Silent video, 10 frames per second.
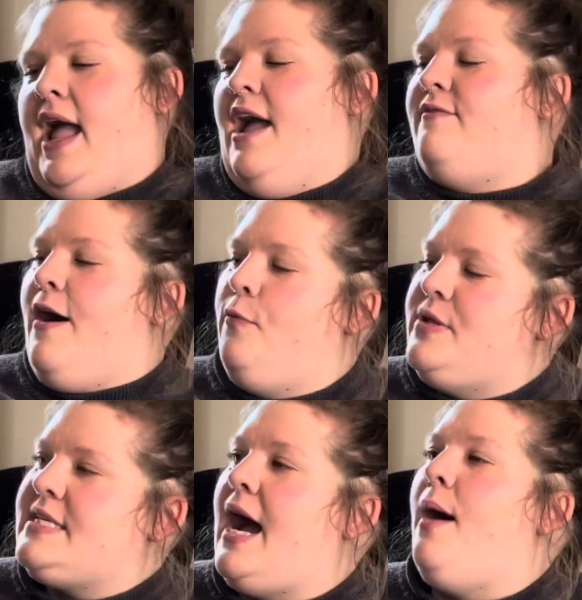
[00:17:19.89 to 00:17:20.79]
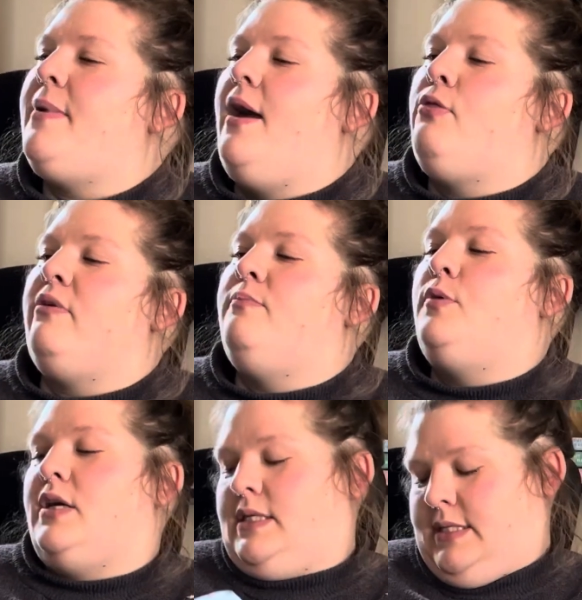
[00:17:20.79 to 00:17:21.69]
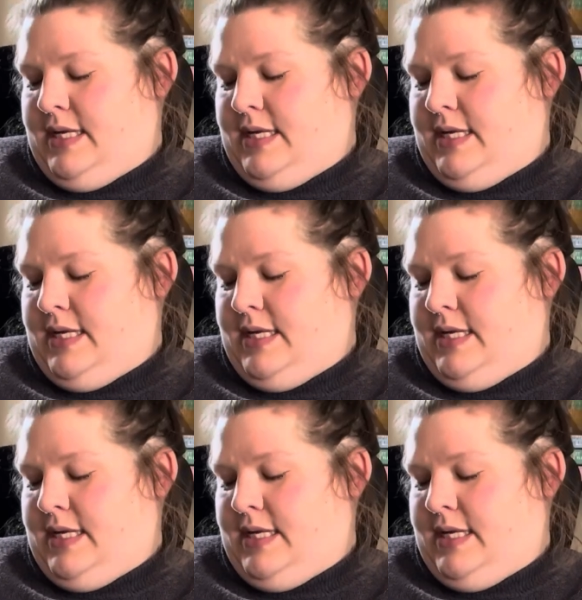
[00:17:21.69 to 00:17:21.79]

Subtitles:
I found this copy on Thrift Books.